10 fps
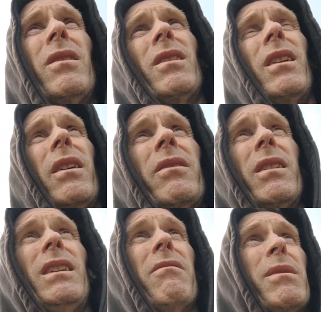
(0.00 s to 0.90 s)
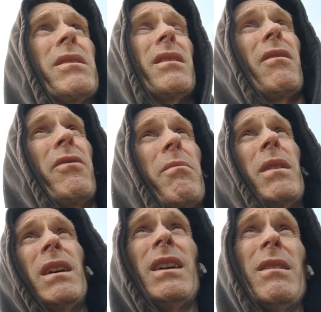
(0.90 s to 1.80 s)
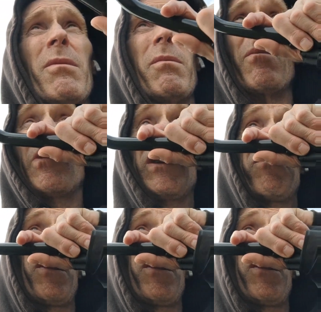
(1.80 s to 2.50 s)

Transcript: You know, give myself, the